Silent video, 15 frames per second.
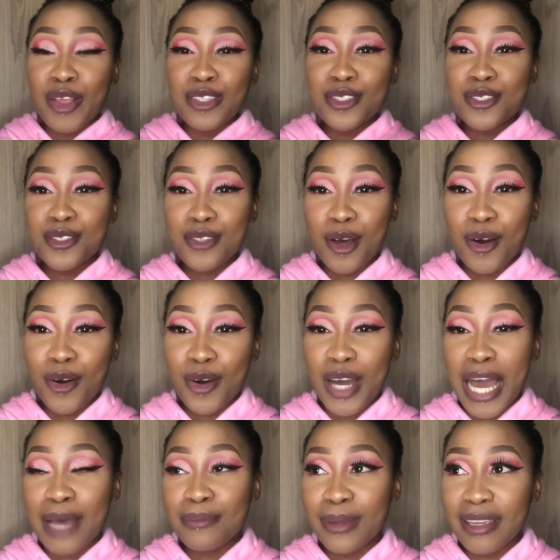So
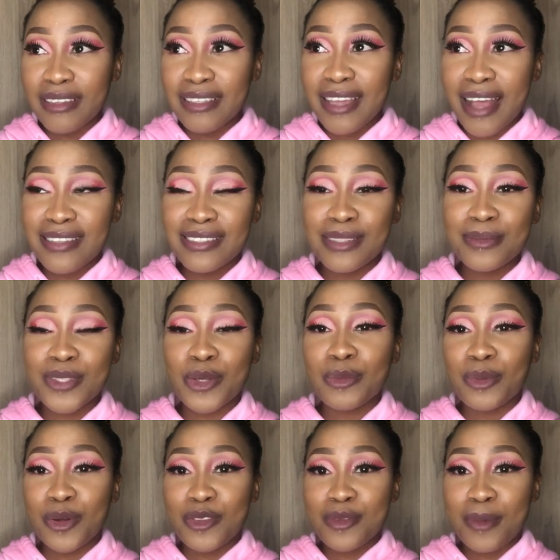I paid customs on
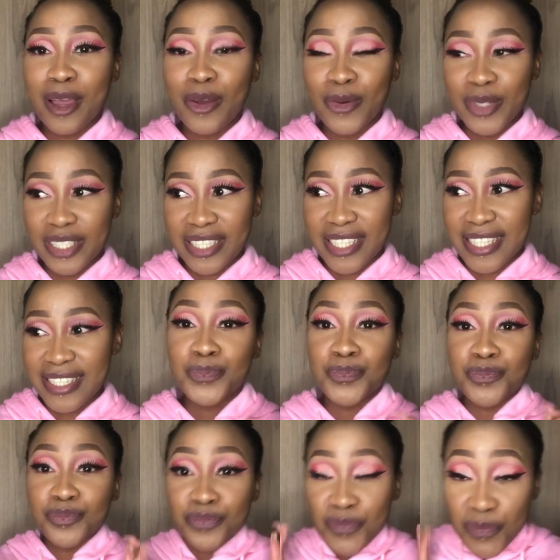both my orders.
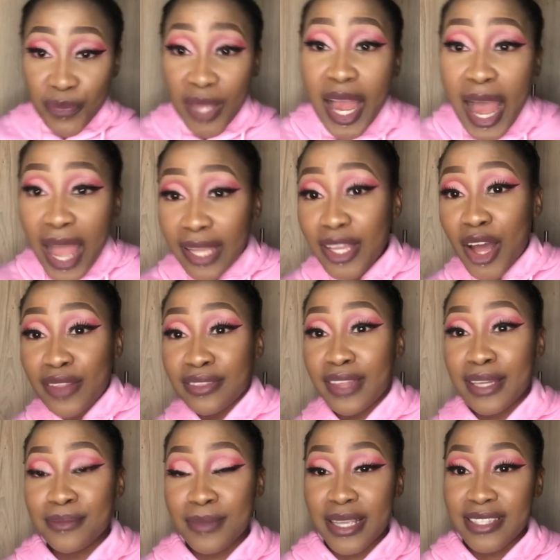I got
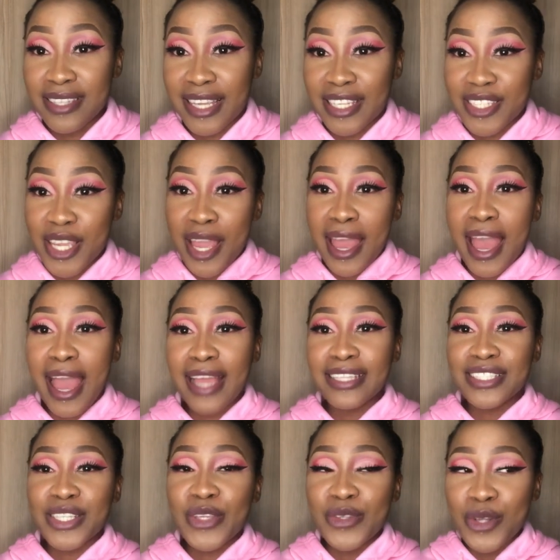that message,
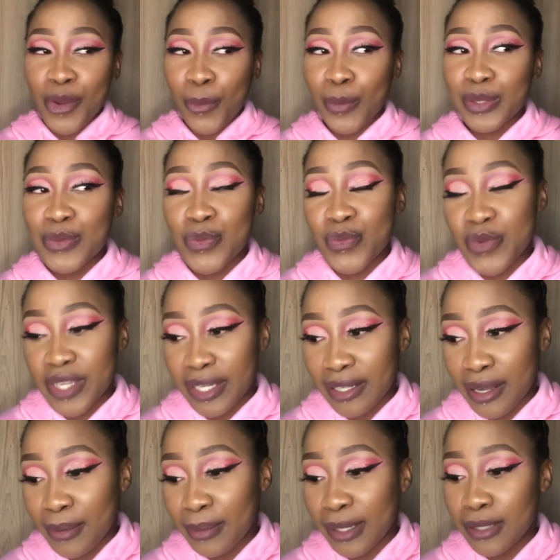and you know what's weird
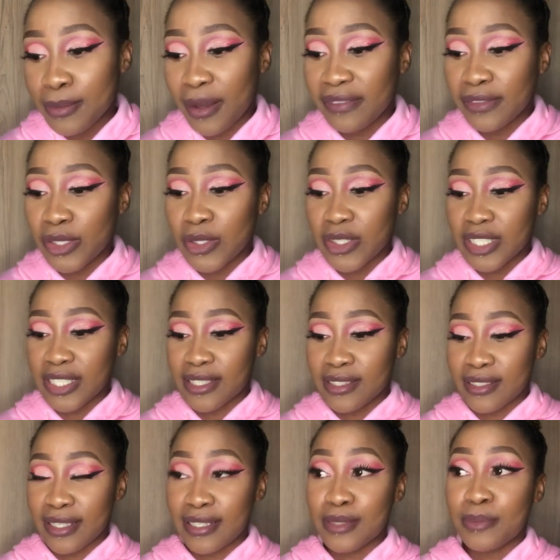about Buffalo
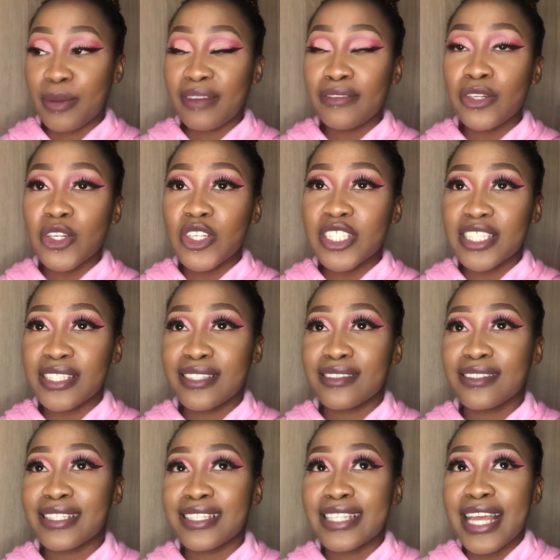Logistics? Buffalo
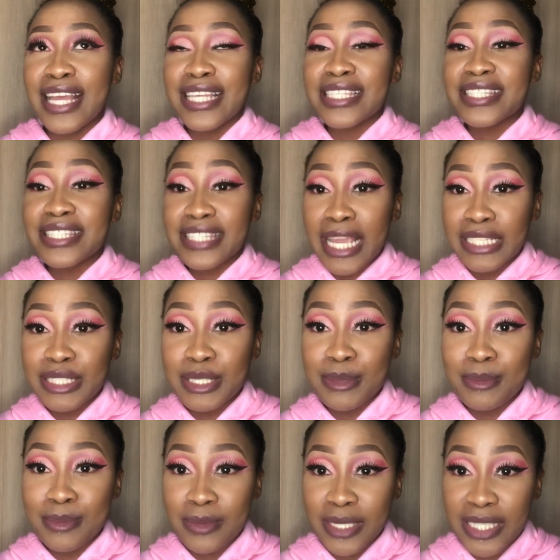Logistics sent
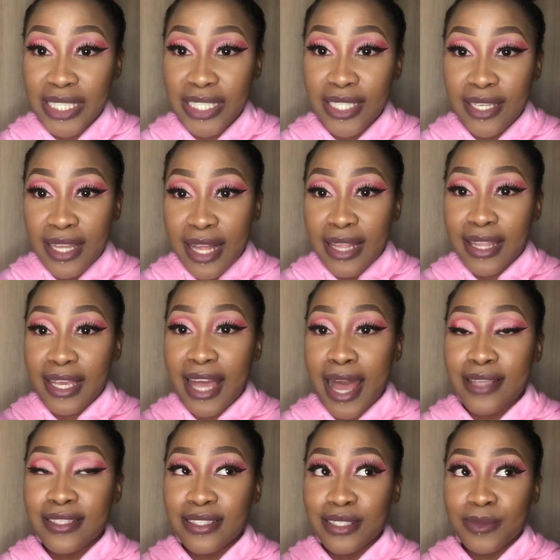me the
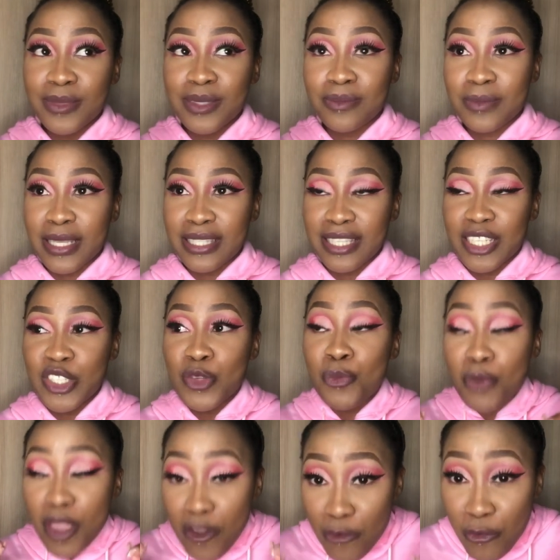customs message
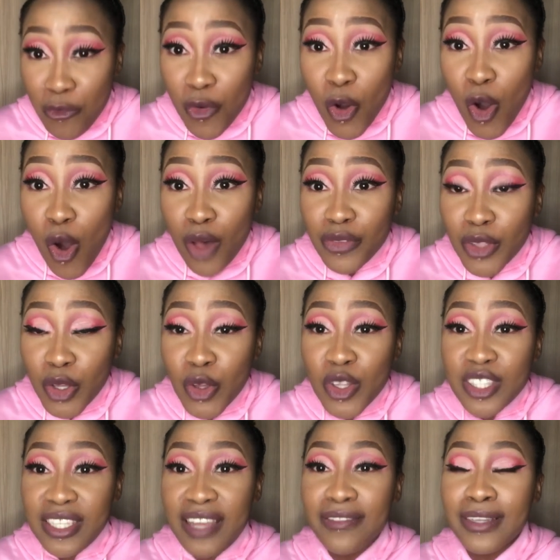before the
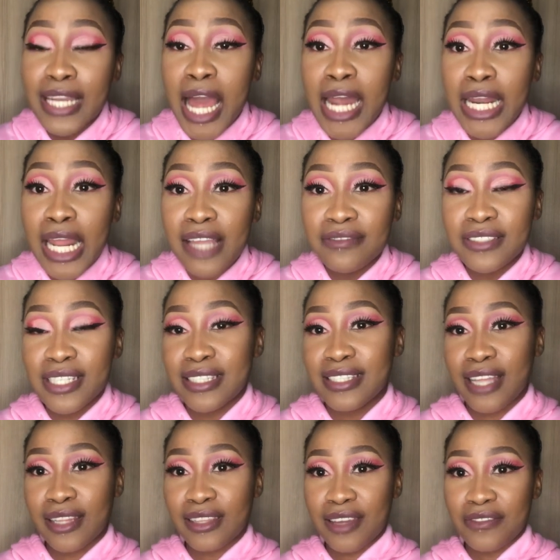goods even arrived in
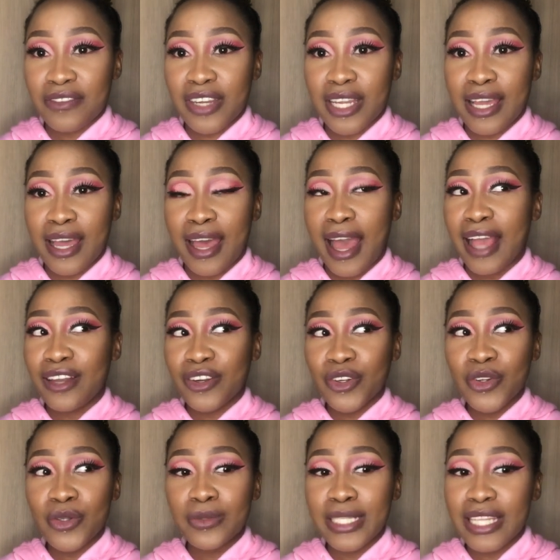South Africa. I don't
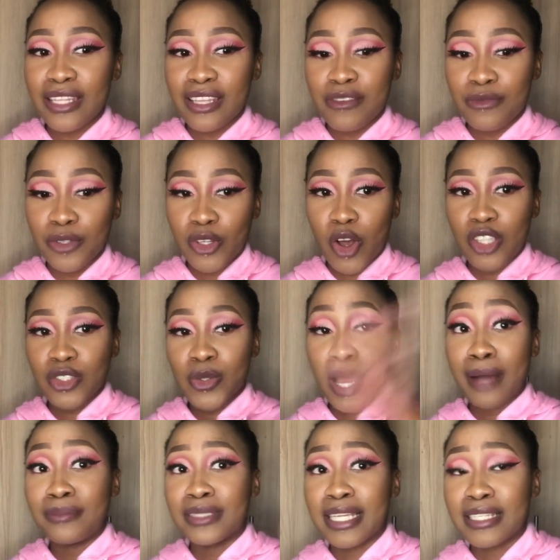know whether they forgot to
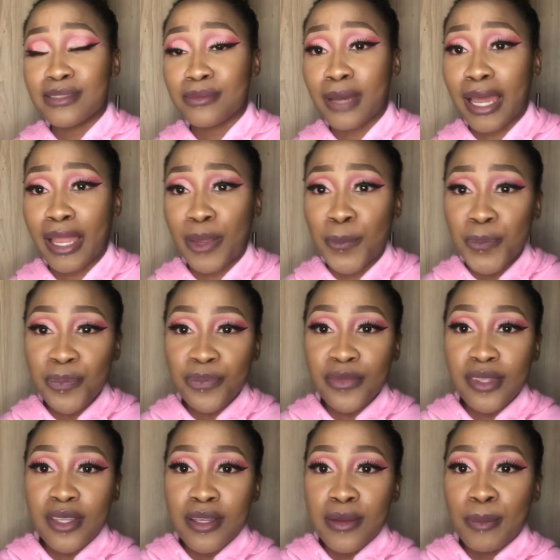update my
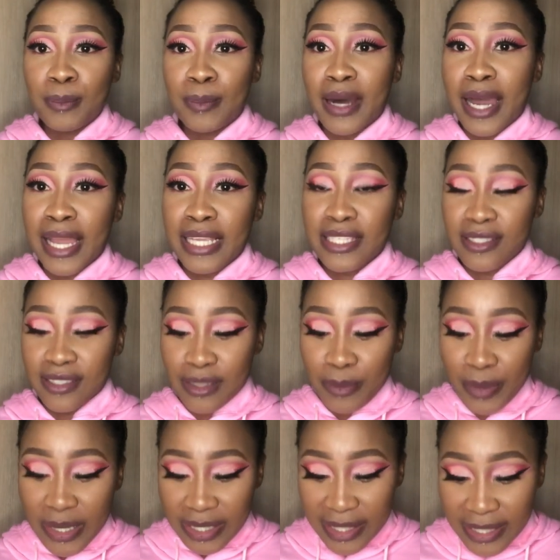my
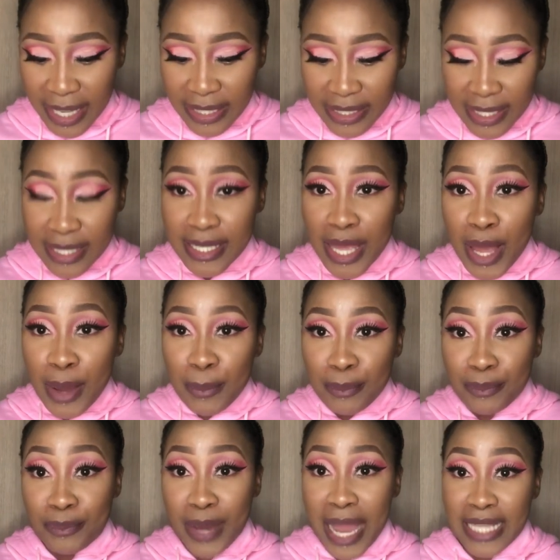shipping status,
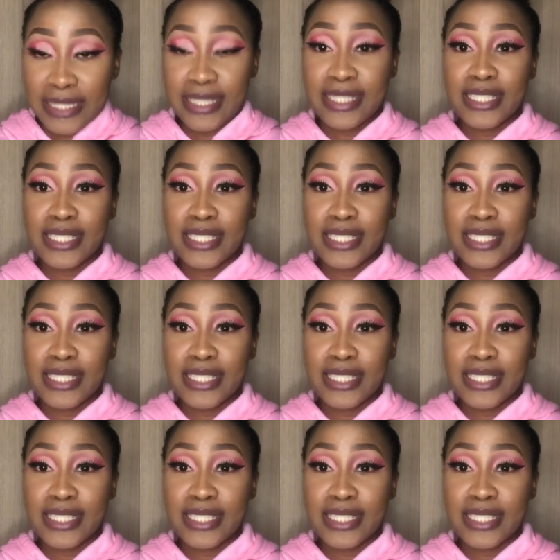but